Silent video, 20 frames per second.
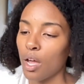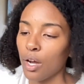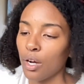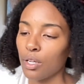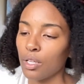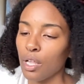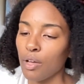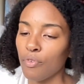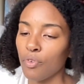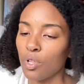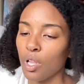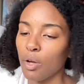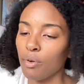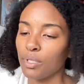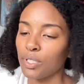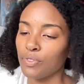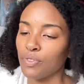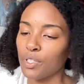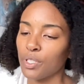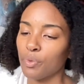Her love will
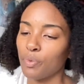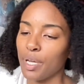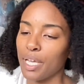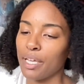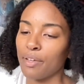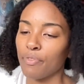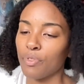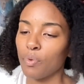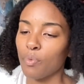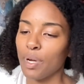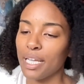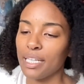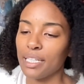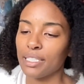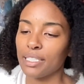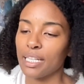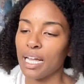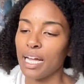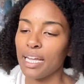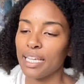always find a way. If the way
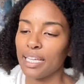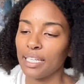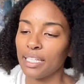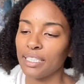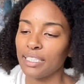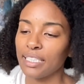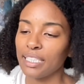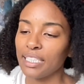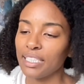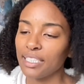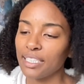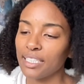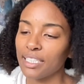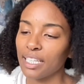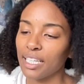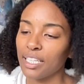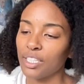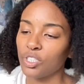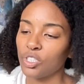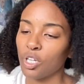does not yet exist,
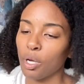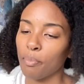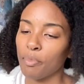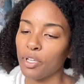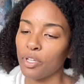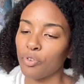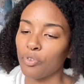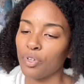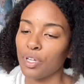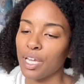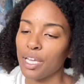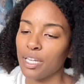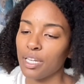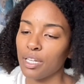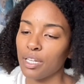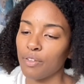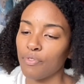it shall be created.